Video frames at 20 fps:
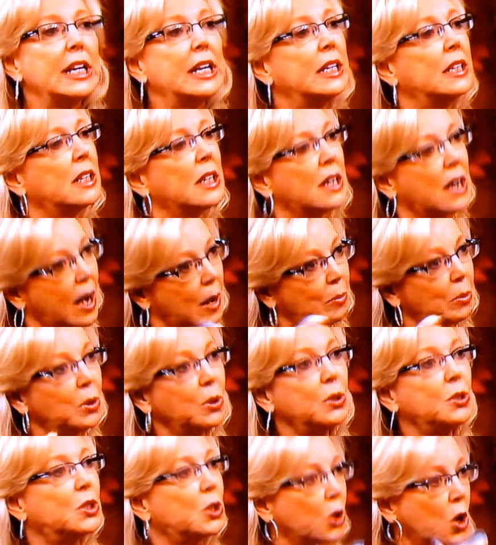In
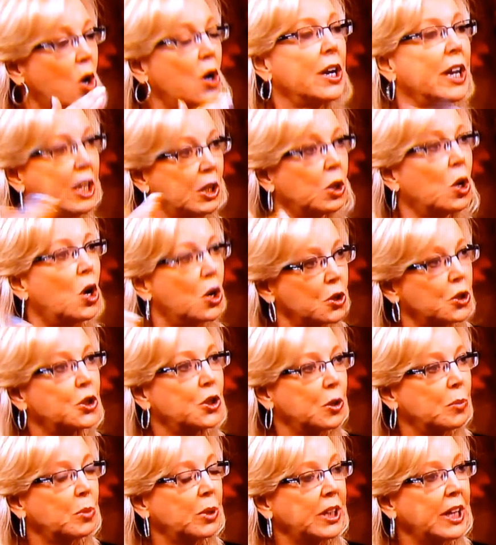couples, in
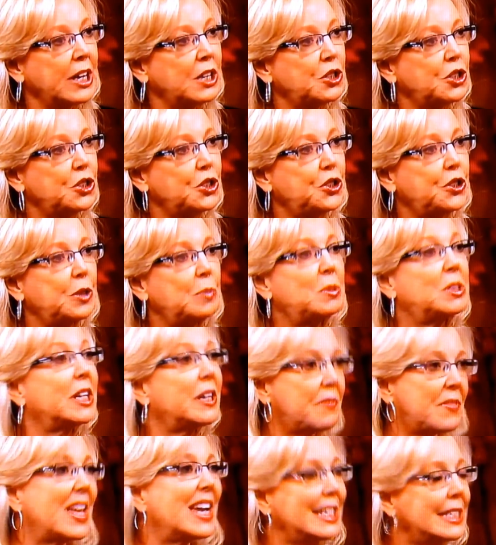long-term relationships,
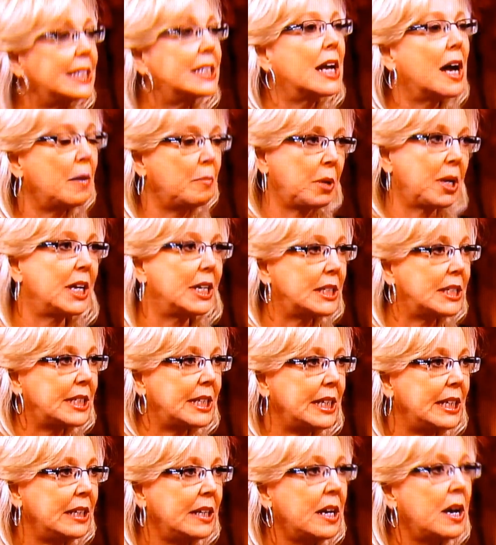if they stop
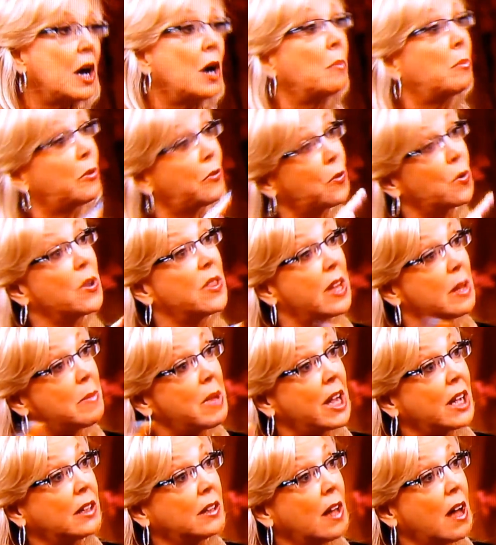kissing before they
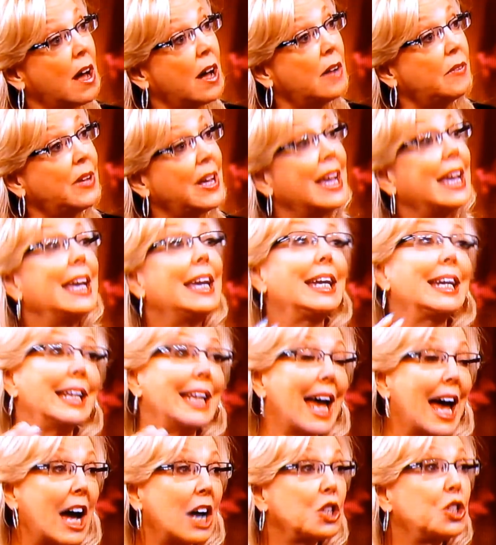make love, it can
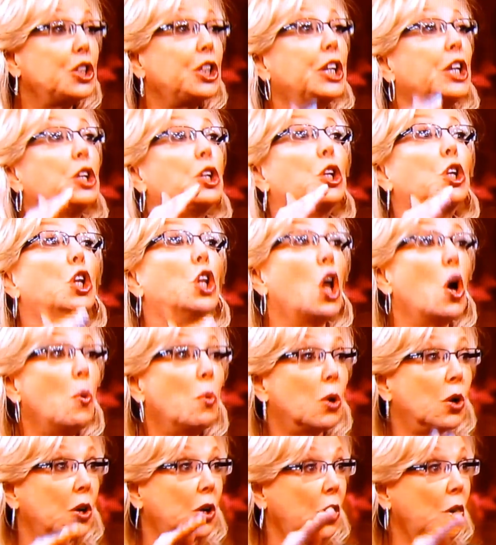actually
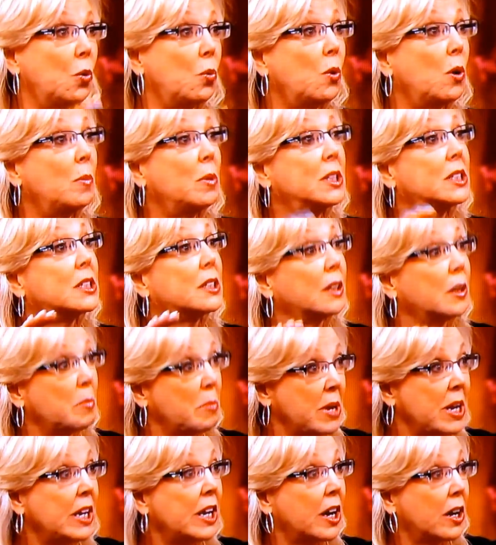lower a woman's
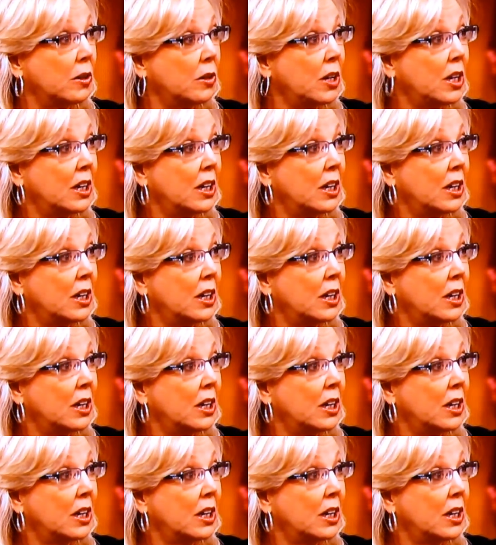libido.